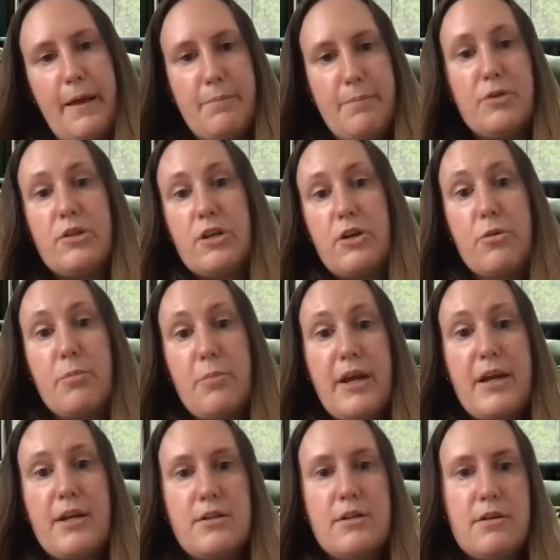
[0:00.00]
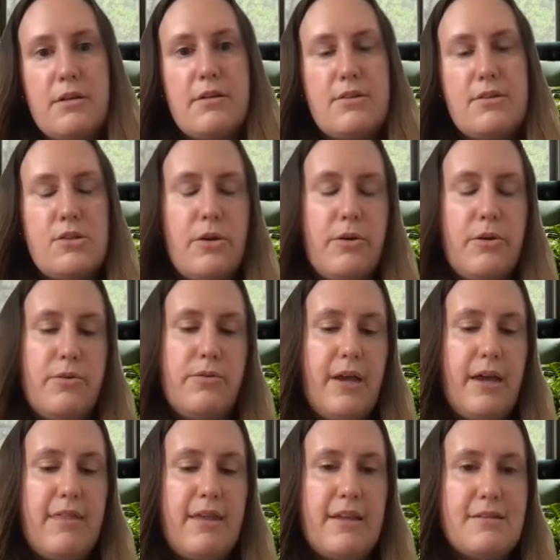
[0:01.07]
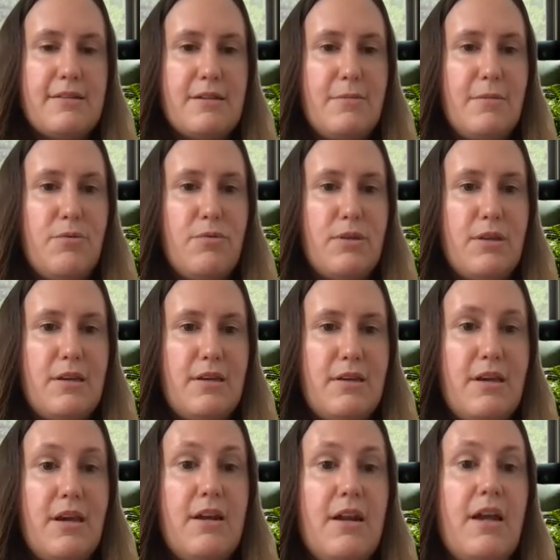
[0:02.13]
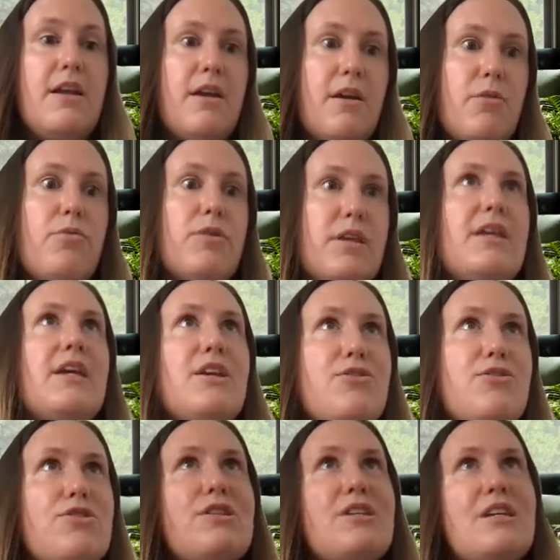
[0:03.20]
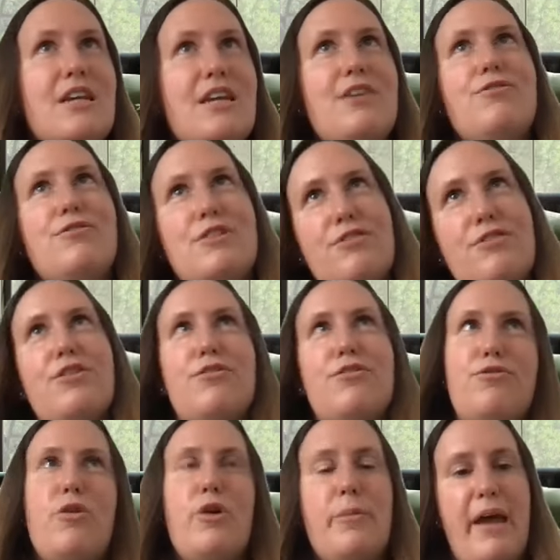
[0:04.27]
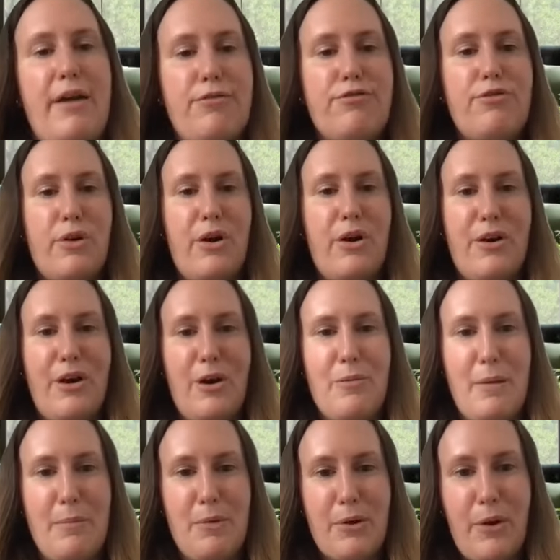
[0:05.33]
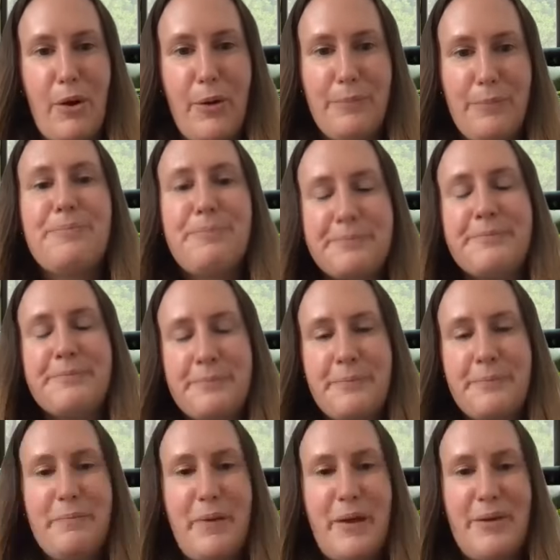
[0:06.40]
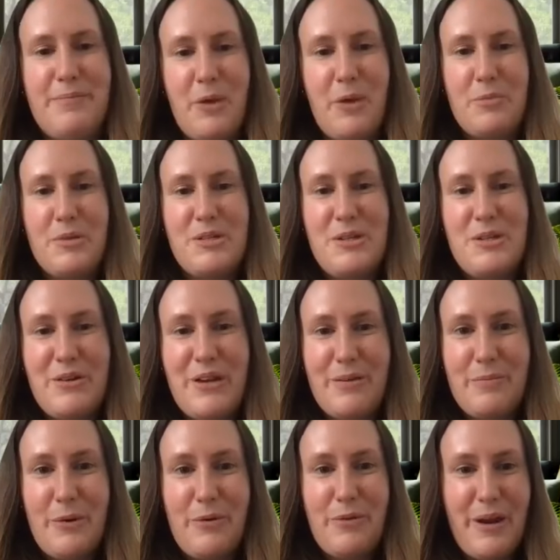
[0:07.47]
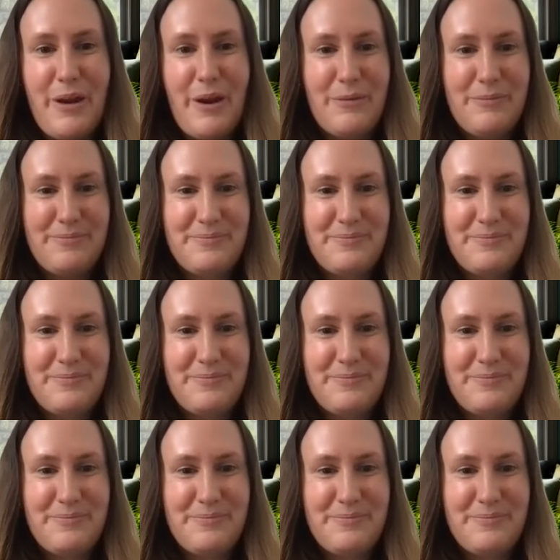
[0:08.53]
building your brand. So I think it's going to be really a really interesting, if different, format for our member call. But hope to see you guys both there.